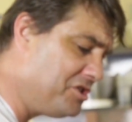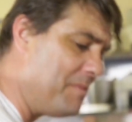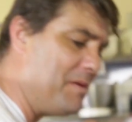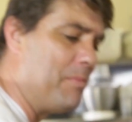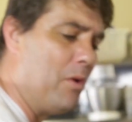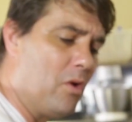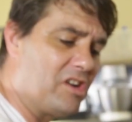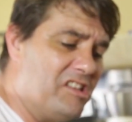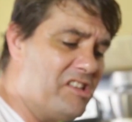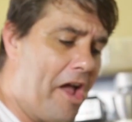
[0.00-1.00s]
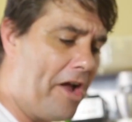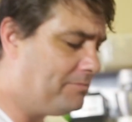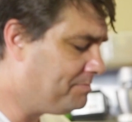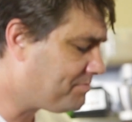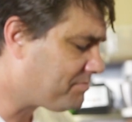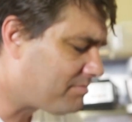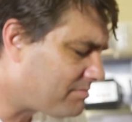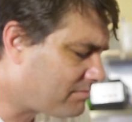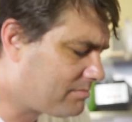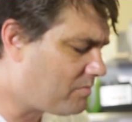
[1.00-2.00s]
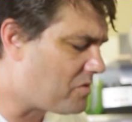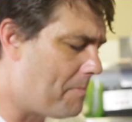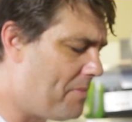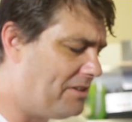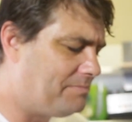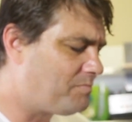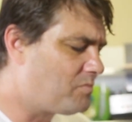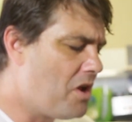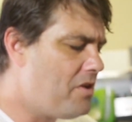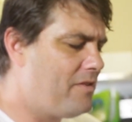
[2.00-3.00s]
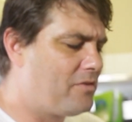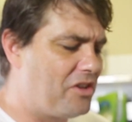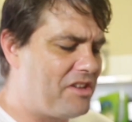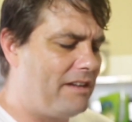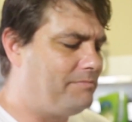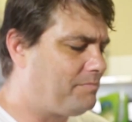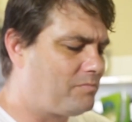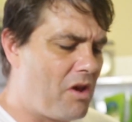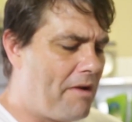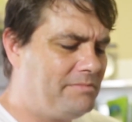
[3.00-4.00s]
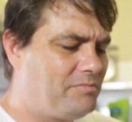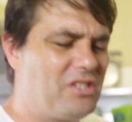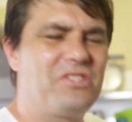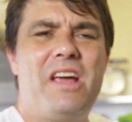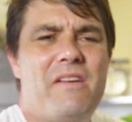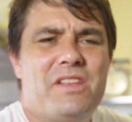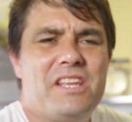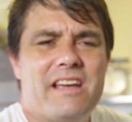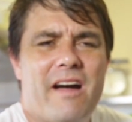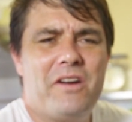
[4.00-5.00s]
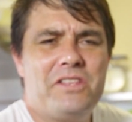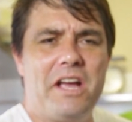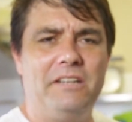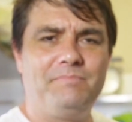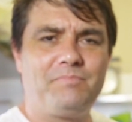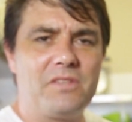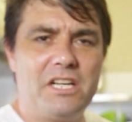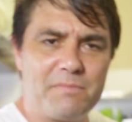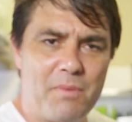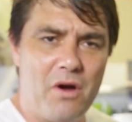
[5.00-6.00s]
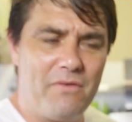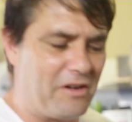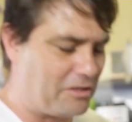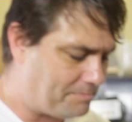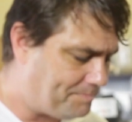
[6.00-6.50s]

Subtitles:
dip your pork in there. But you've got that, just everything going there. It's perfect.